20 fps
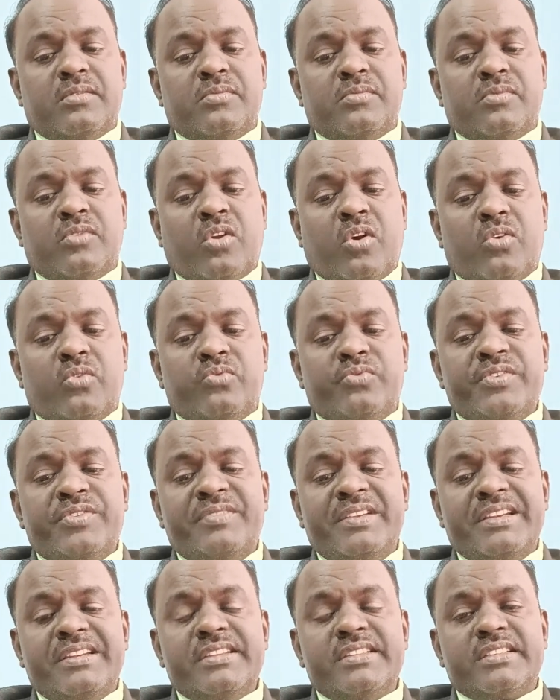now we
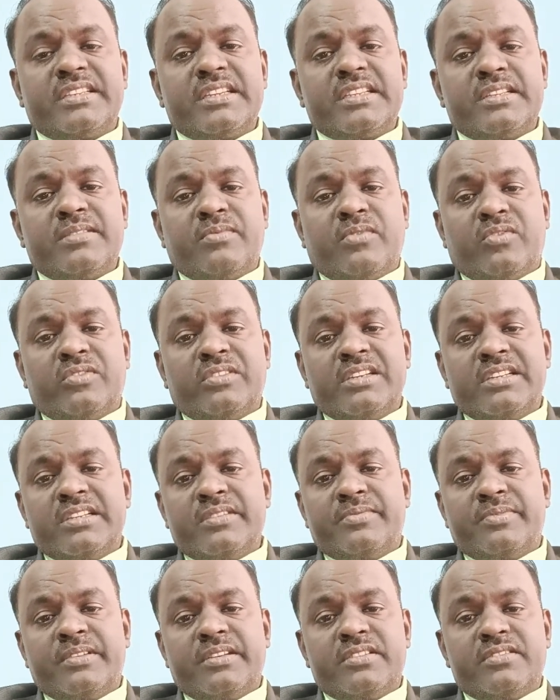will discuss about the
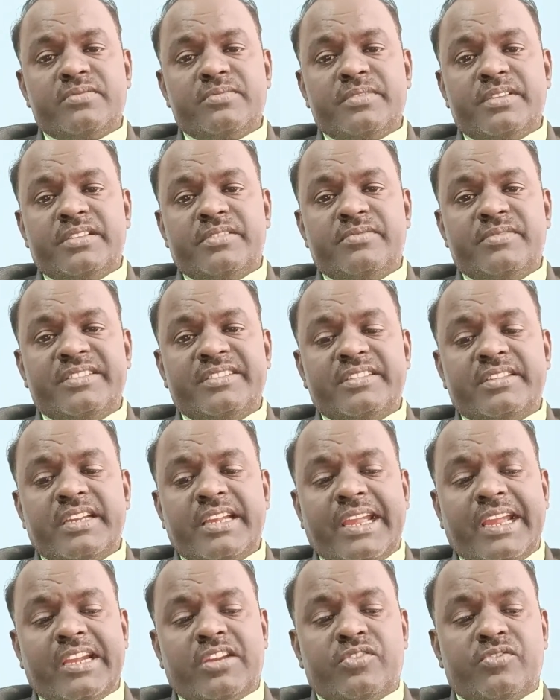difference between the
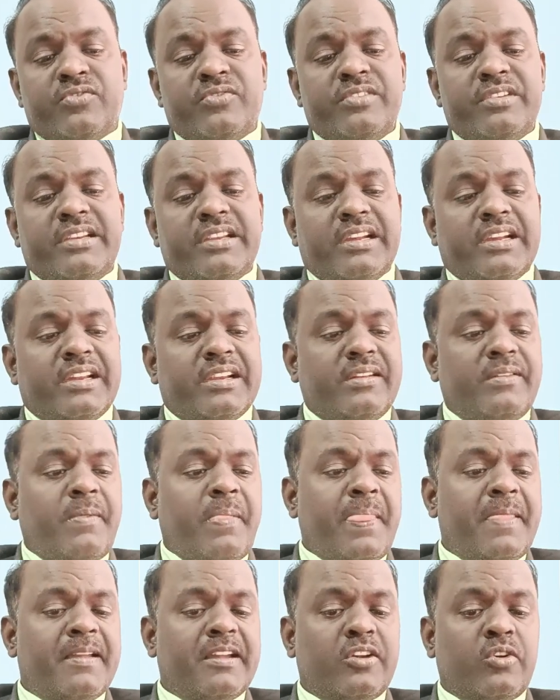acute and
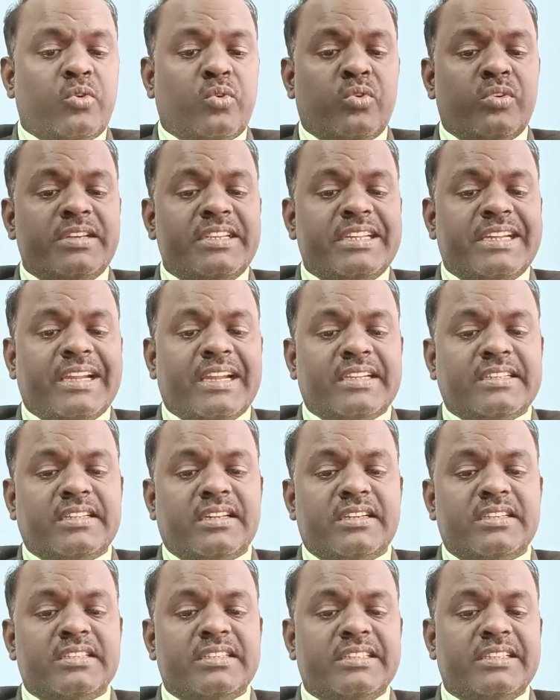chronic
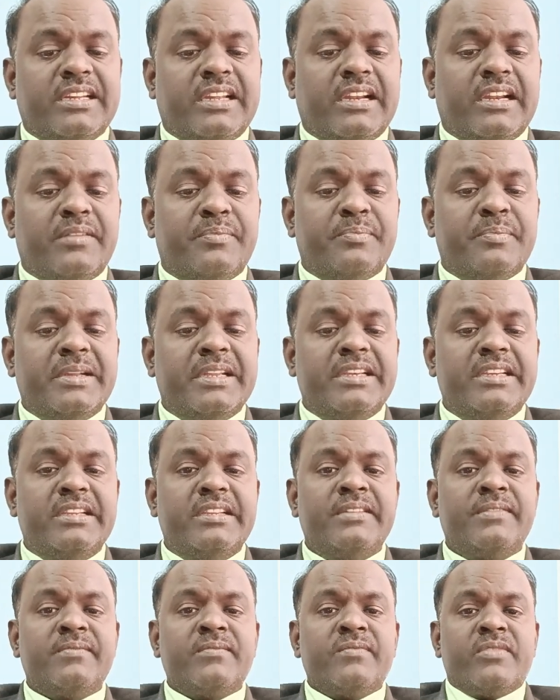hazards. There are many.